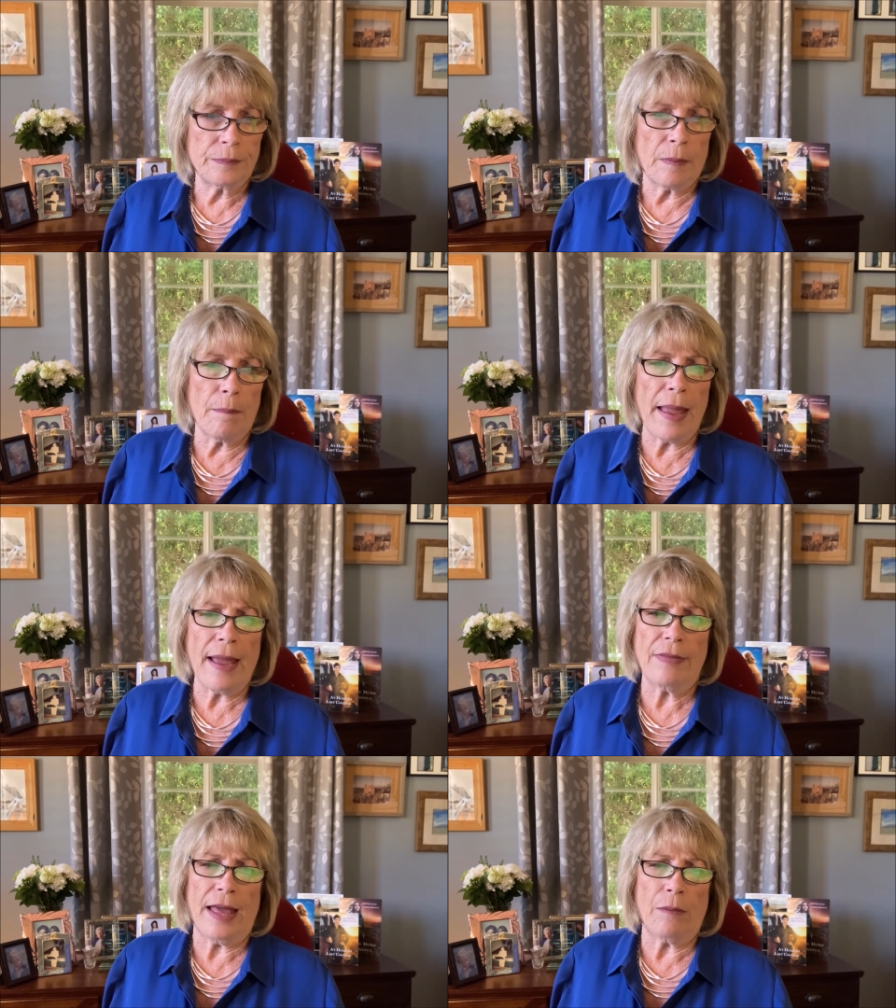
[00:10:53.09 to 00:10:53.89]

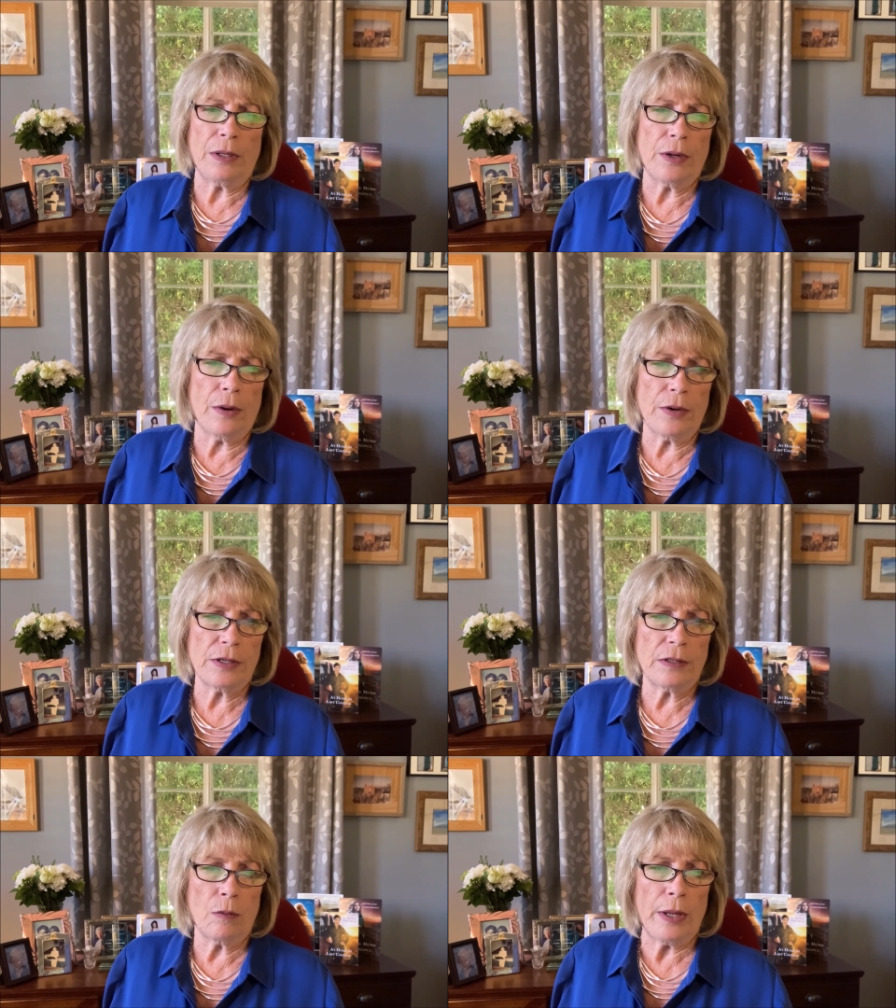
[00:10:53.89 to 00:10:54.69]
Man, that one
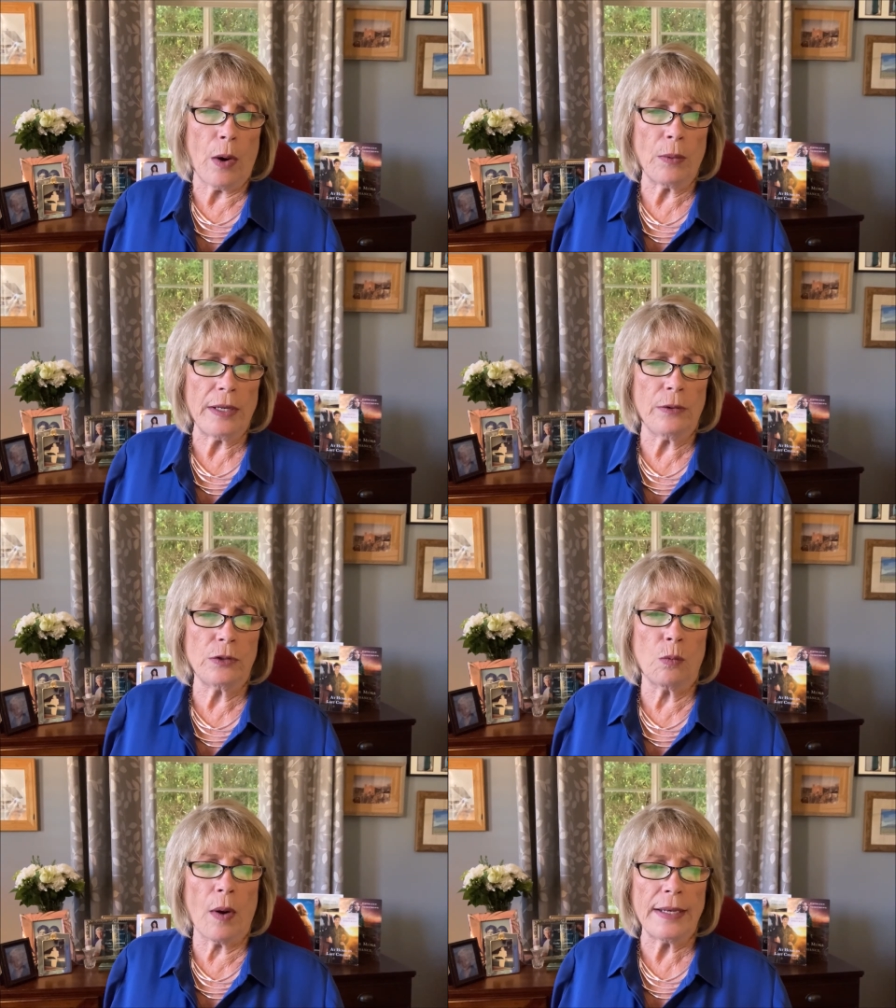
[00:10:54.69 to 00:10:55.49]
hurt. We only
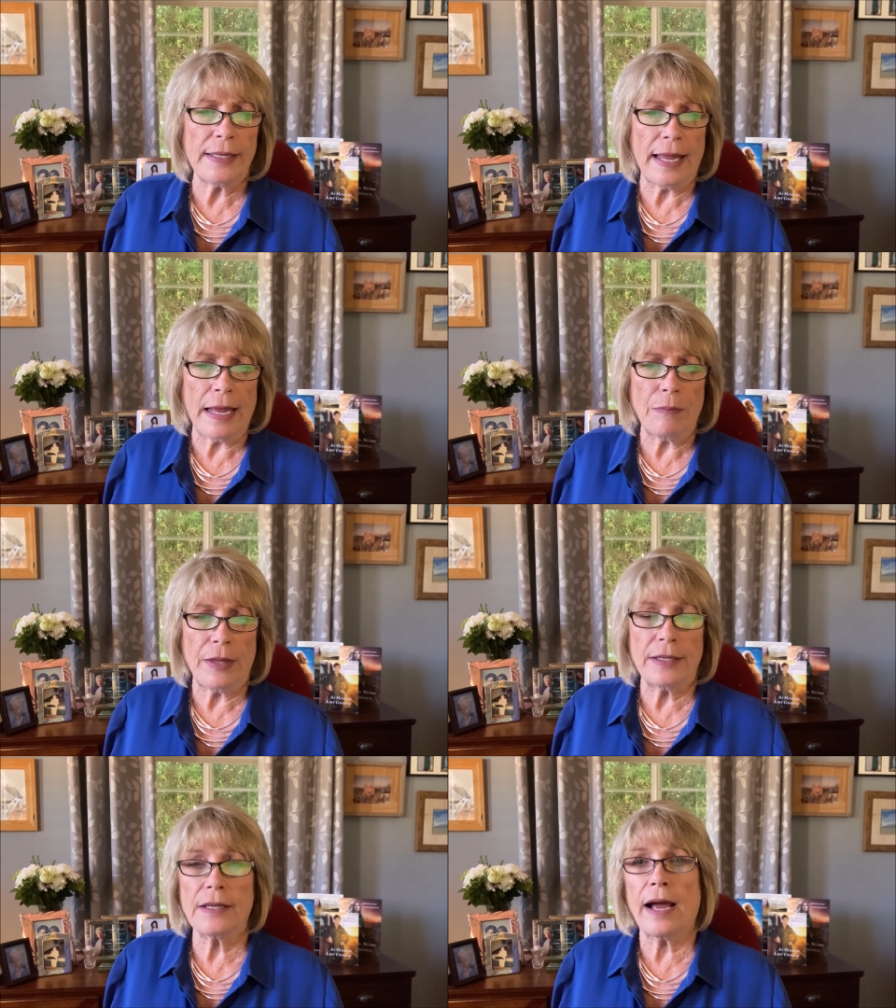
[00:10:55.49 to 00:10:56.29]
lose one game
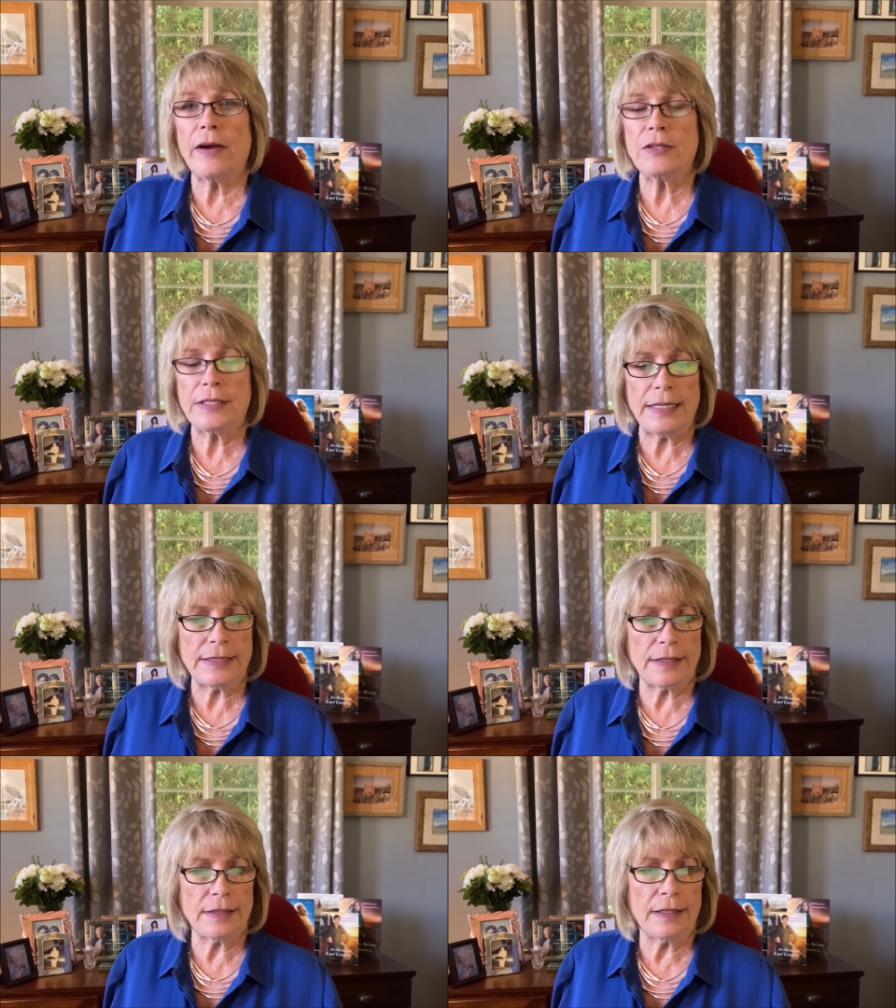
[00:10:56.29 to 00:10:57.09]
the entire
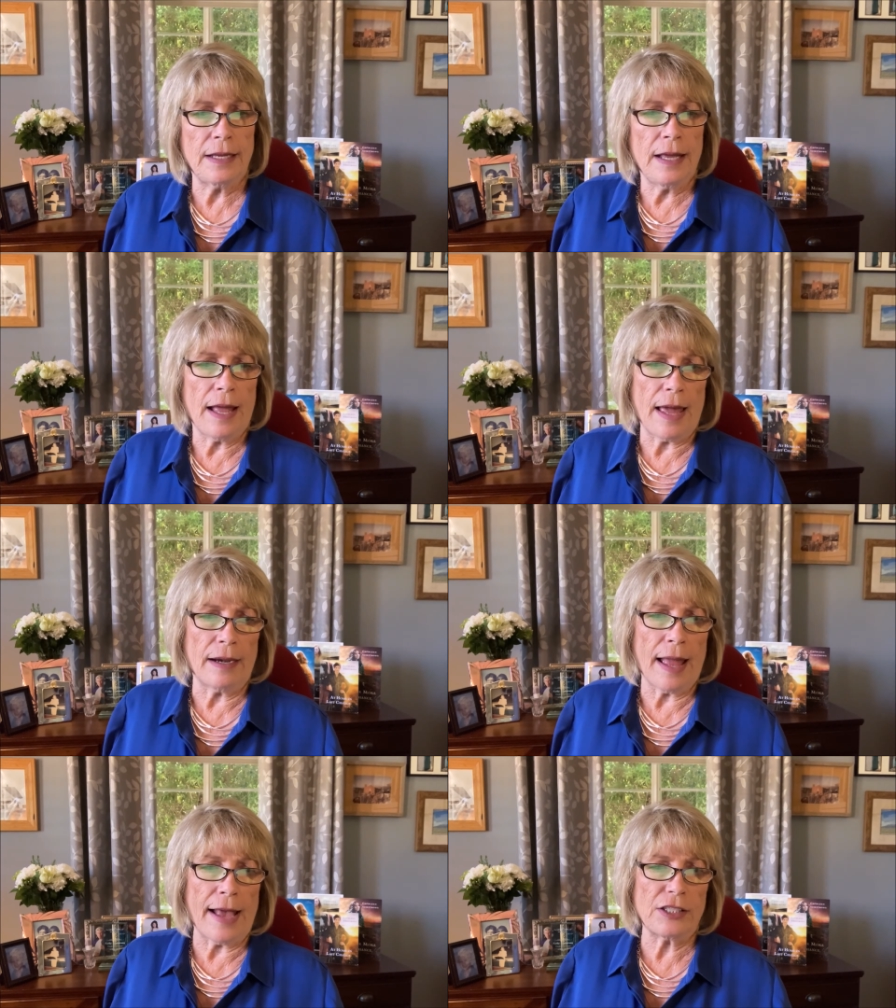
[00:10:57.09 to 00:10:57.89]
season, and it
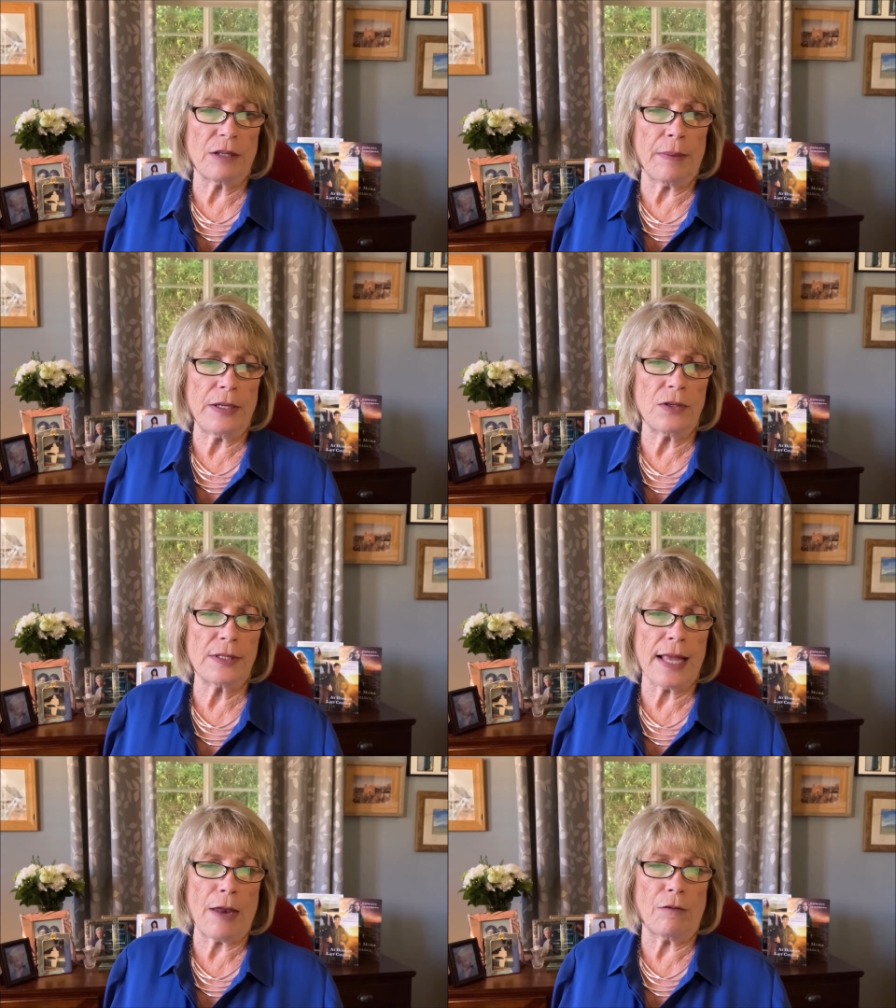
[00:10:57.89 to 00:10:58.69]
has to be to
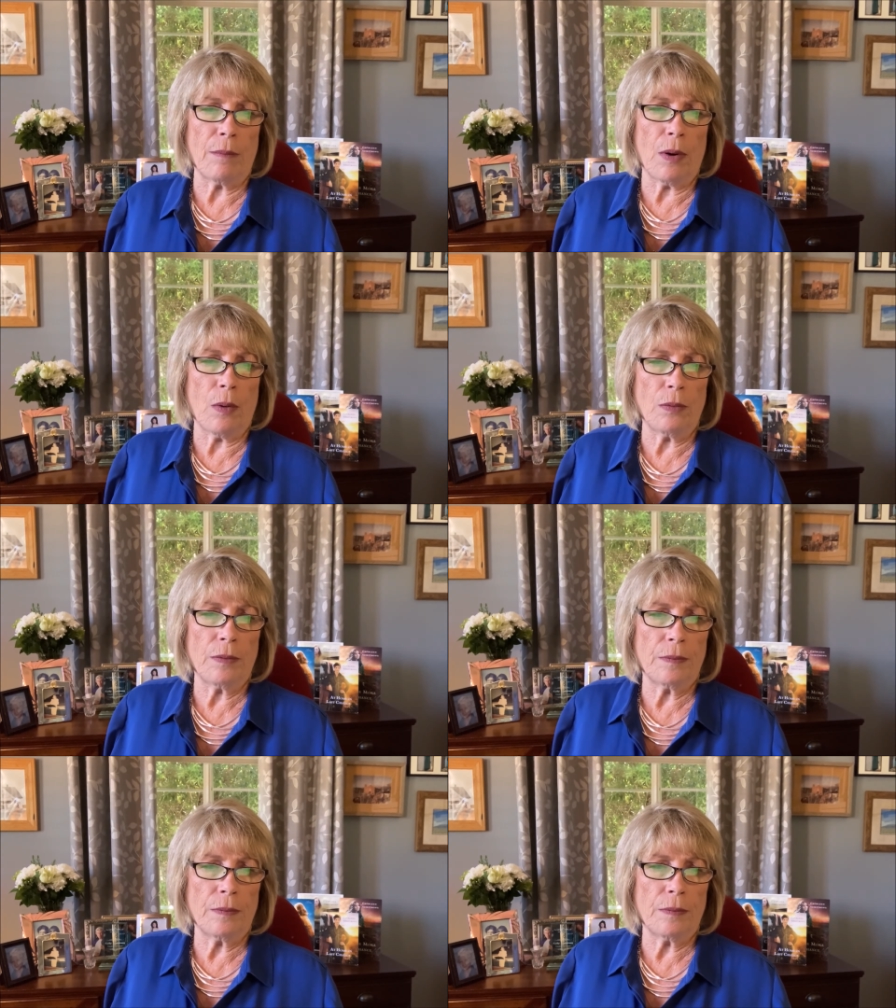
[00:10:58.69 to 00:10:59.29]
San Ramon.